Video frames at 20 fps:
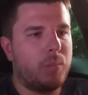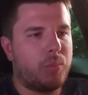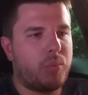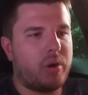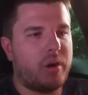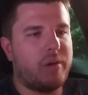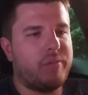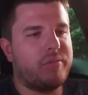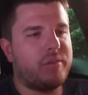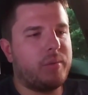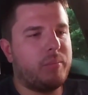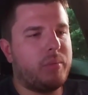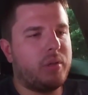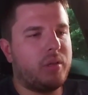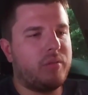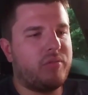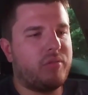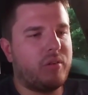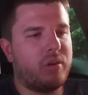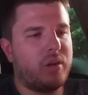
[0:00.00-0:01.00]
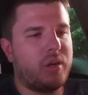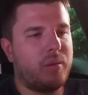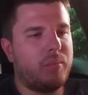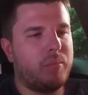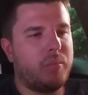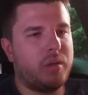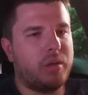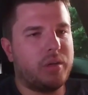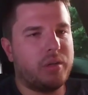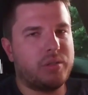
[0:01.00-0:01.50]
profitable for them
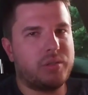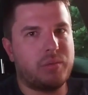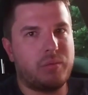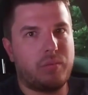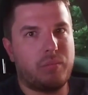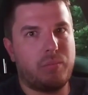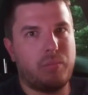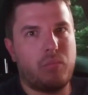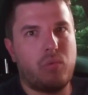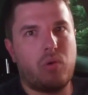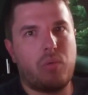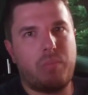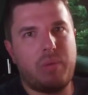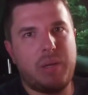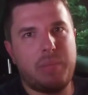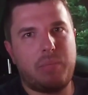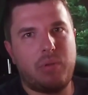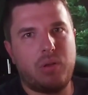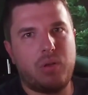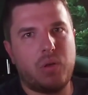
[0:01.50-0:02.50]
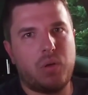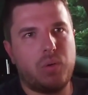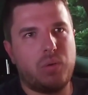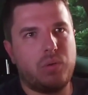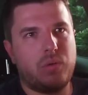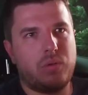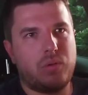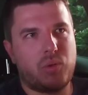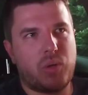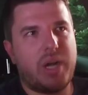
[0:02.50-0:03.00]
because more people go
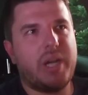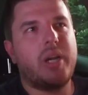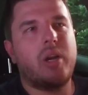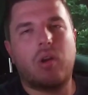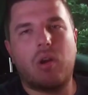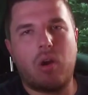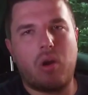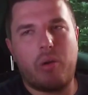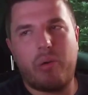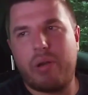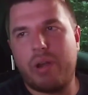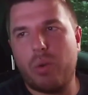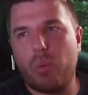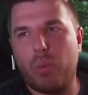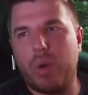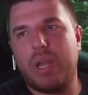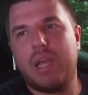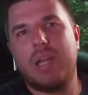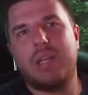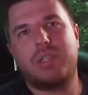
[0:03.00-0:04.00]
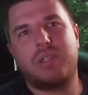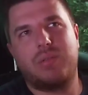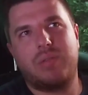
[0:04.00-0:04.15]
track their car in the weekend,